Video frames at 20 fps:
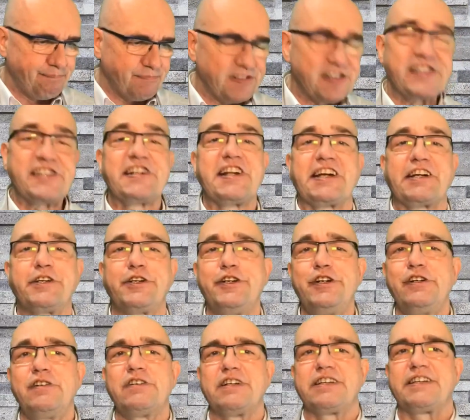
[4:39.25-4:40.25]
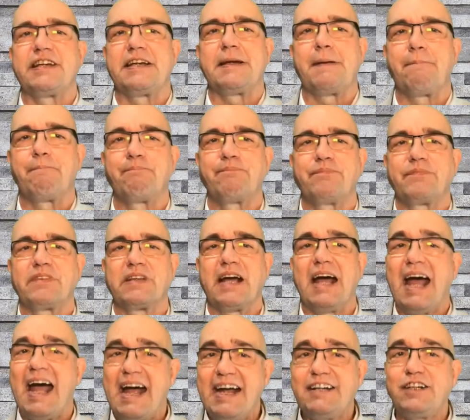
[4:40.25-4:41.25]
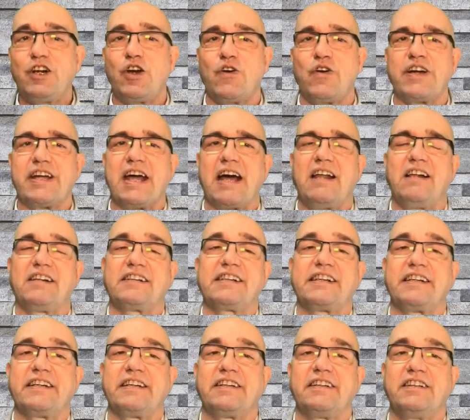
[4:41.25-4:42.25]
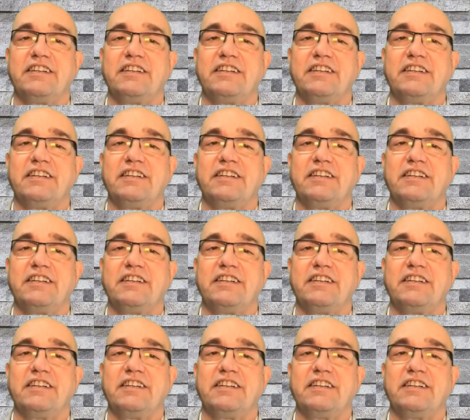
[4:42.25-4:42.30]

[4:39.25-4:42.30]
security and loyalty